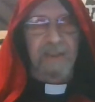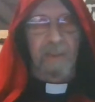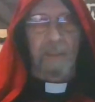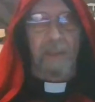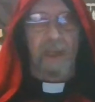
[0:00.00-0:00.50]
to
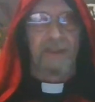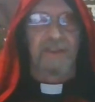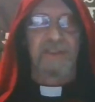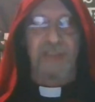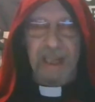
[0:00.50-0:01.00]
be a part of
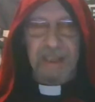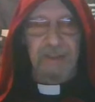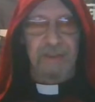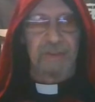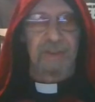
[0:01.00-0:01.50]

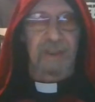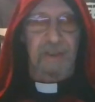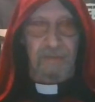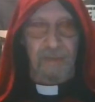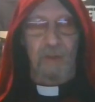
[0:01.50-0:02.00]
Satan's
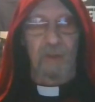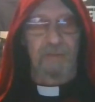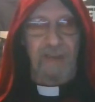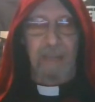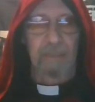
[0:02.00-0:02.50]
infernal
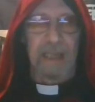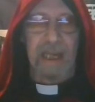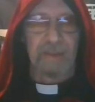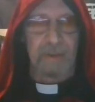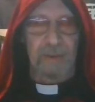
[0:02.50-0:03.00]
family
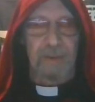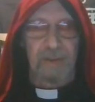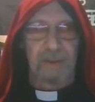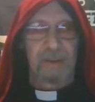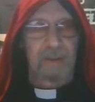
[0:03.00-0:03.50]
on earth.
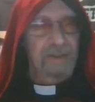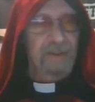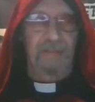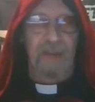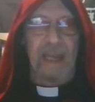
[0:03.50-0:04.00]
This is
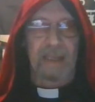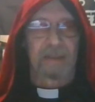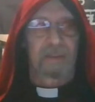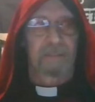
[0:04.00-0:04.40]
a fact.